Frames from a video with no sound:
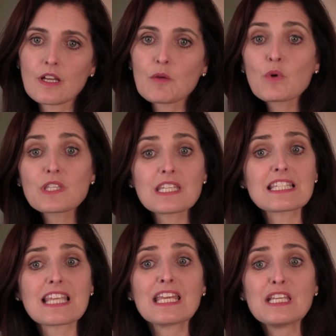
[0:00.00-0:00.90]
And what's
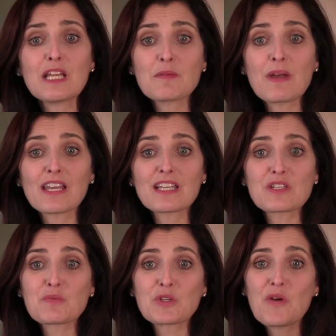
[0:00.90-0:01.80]
exciting about it
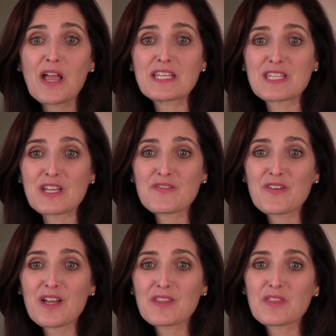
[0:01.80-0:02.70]
is when you
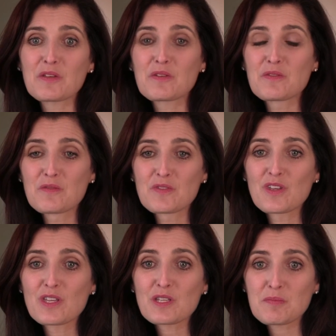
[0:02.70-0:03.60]
identify the
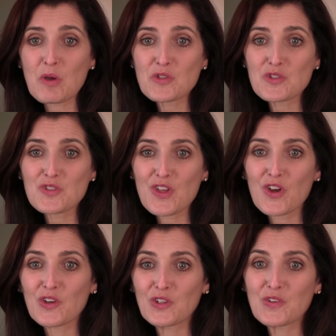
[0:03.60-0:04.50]
exposures
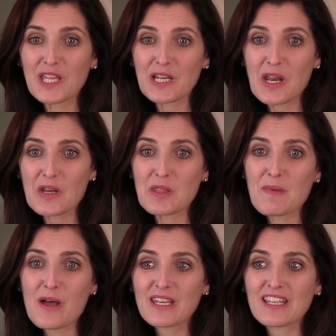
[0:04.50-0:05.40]
there, you get it out of the
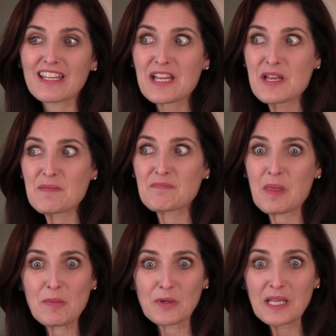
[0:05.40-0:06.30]
body,
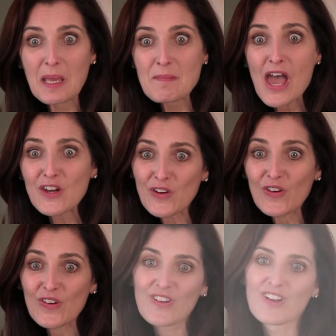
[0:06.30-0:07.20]
people can get better.